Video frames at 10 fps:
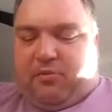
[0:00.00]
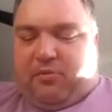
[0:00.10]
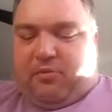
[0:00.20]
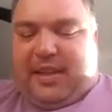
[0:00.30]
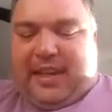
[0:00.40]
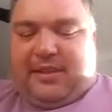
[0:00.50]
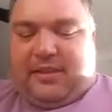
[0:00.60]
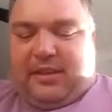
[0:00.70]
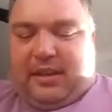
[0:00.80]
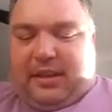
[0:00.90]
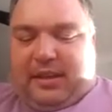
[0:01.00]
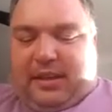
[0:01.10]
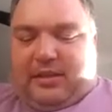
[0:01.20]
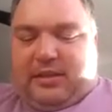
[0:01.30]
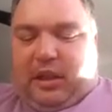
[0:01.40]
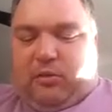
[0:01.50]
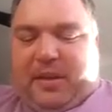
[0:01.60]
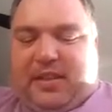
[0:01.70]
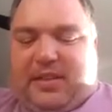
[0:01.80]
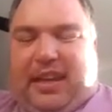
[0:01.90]
3 years, so he'll
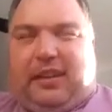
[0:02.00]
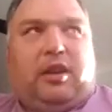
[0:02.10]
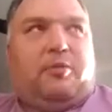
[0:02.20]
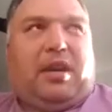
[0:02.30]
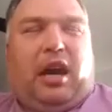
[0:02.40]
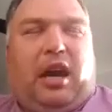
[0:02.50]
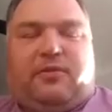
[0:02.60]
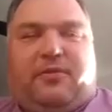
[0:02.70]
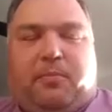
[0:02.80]
be hard for